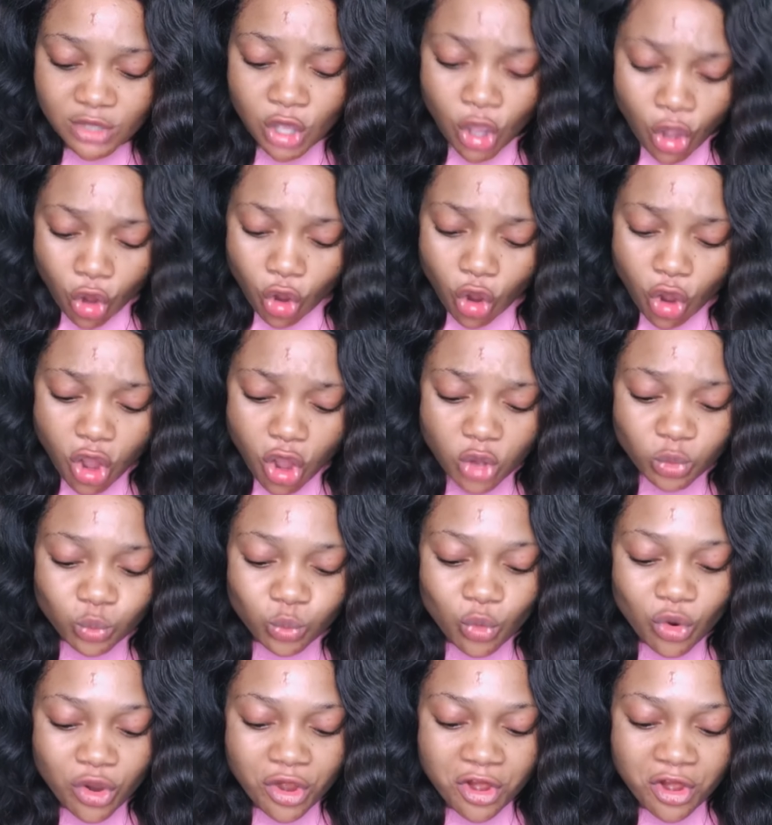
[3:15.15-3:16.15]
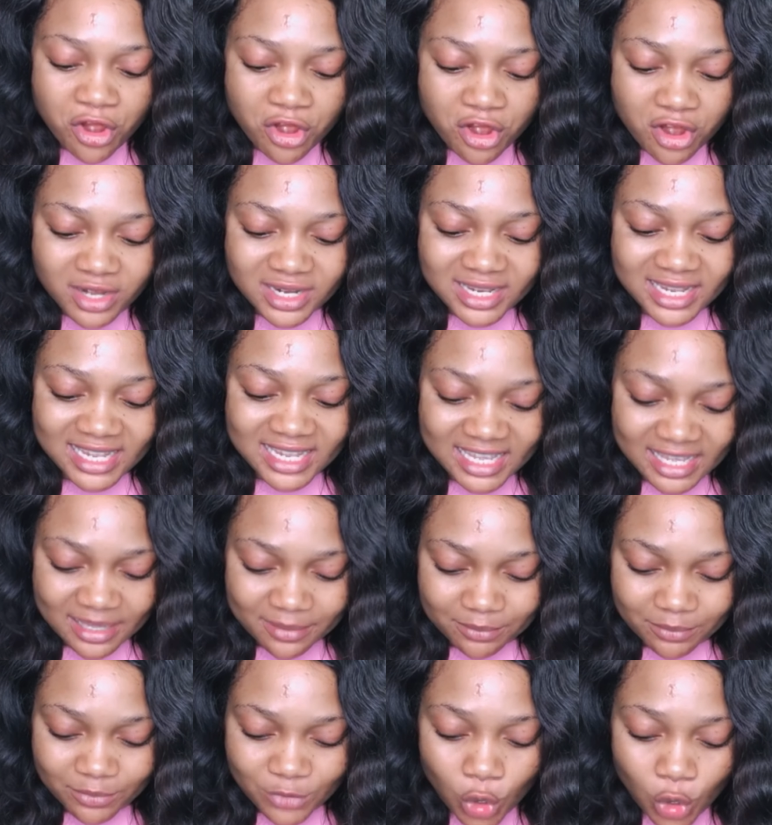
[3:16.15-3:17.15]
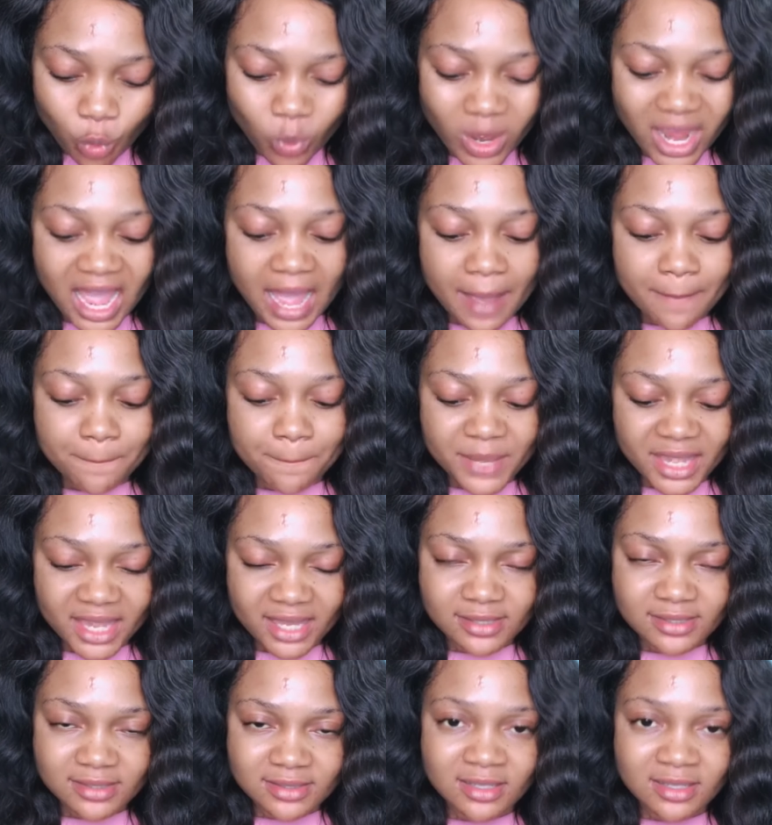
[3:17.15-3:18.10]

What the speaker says: "All who heard him were amazed."